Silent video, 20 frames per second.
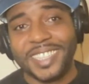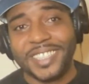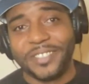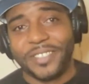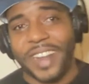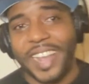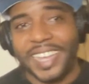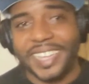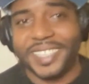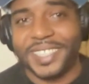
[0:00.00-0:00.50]

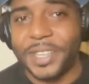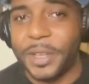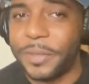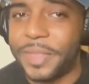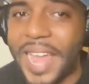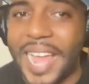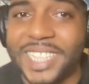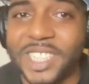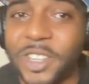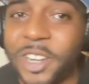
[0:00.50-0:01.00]
Right? So
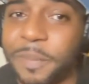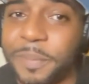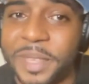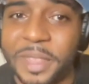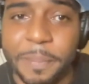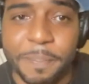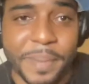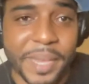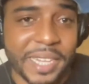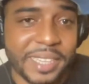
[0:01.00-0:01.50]
that's going to be
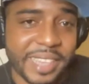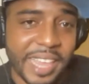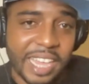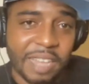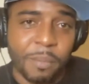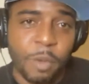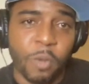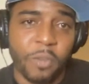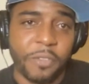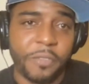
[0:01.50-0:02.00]
the big
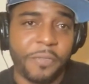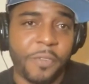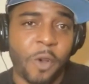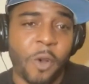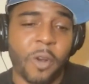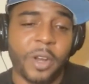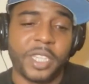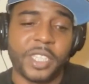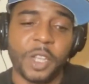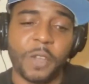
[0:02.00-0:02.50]
thing moving
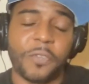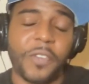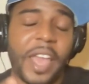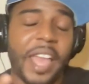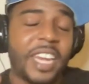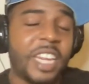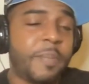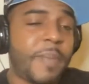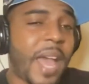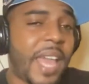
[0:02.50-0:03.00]
forward. So for
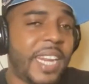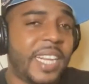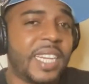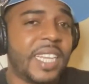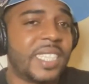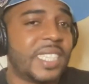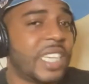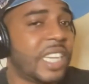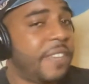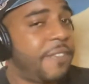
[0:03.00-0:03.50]
anybody
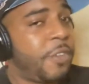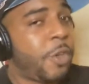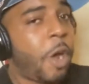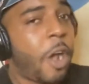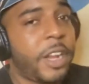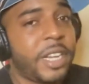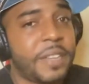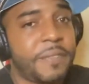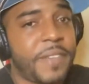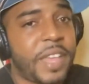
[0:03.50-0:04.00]
listening, if you
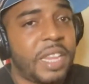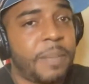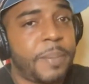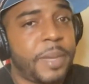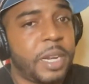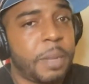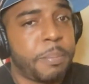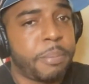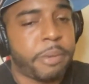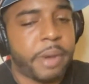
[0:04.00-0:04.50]
aren't
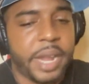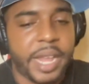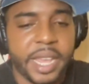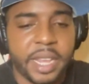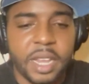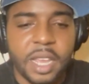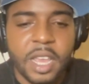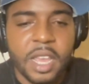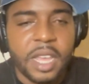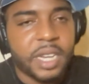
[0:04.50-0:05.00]
developing a
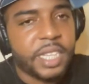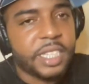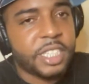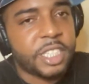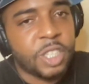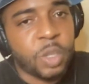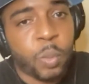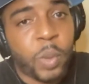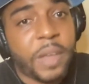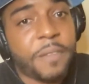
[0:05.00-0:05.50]
brand, this
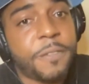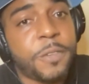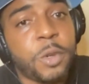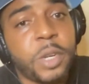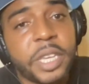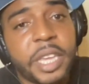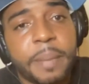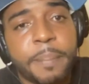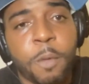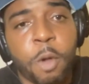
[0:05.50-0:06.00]
is a way for you
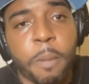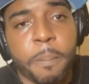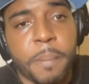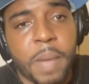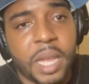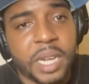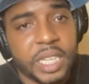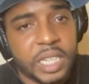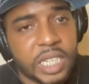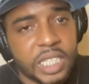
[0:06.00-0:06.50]
to get more
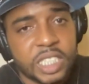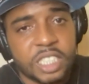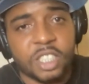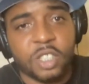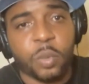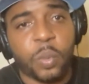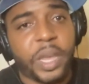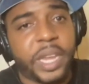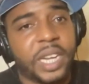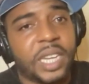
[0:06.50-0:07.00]
money. This is
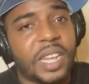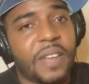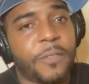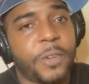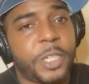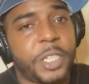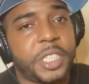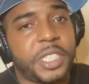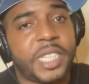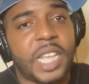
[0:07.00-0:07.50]
a way to
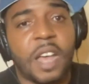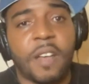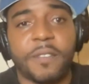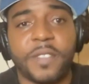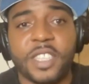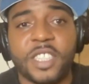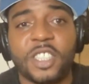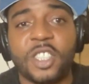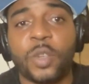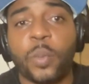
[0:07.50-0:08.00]
leverage yourself.
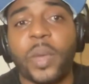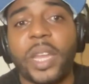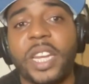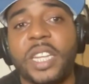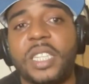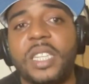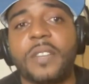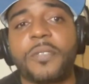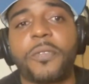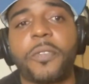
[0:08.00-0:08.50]
This is a way to
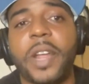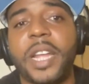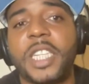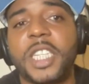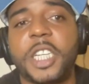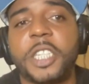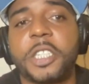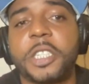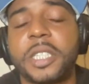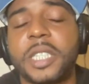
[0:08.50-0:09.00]

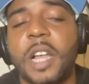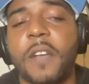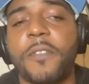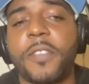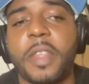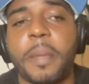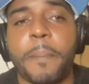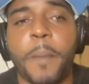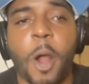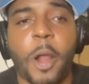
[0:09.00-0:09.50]
differentiate yourself
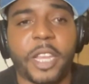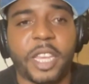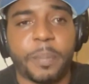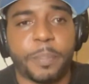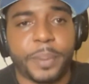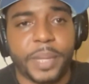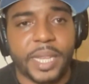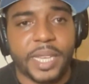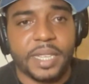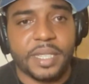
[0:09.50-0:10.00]
in the
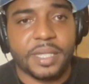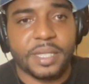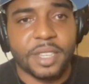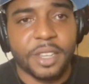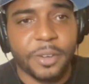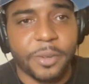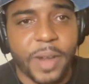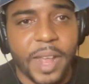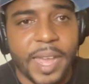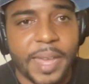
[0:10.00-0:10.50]
marketplace,
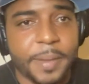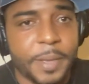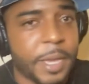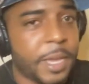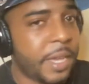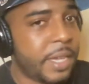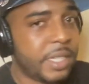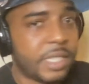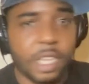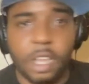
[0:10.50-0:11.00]
right?
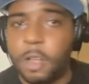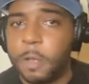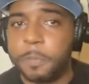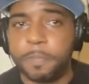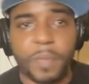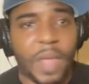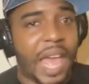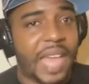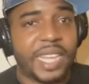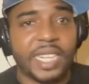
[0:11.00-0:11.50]
So
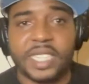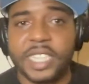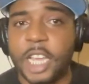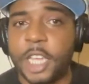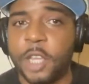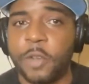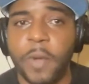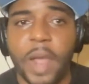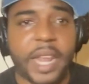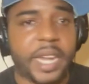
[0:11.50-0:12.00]
I can tell
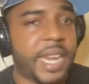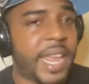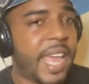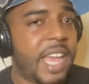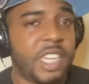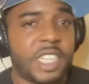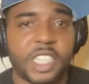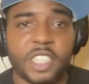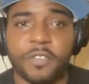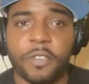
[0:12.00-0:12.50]
you right
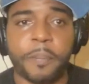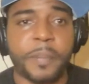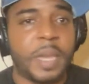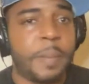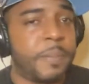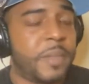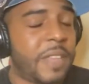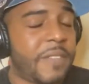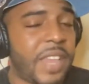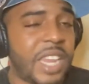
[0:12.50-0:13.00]
now, just for me
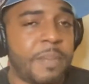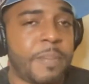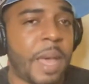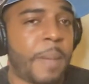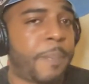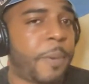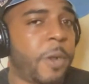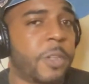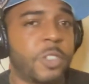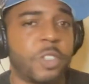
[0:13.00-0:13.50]
to develop my
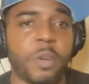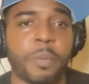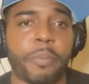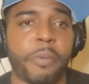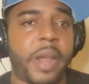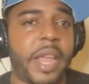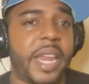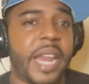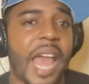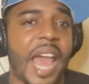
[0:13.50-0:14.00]
personal
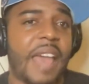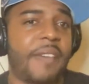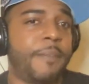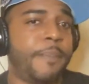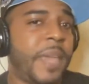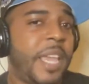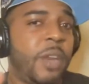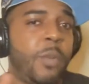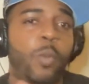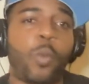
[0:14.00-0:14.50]
brand, I've
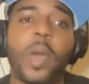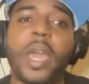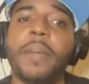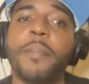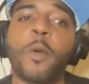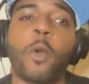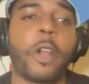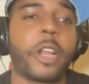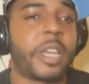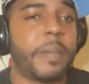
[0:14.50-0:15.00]
made way
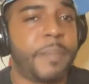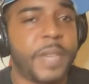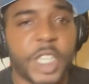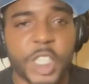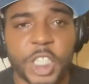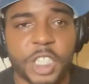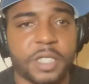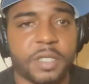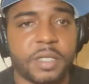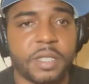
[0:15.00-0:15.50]
more
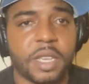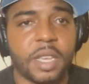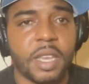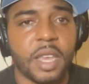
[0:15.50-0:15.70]
commissions.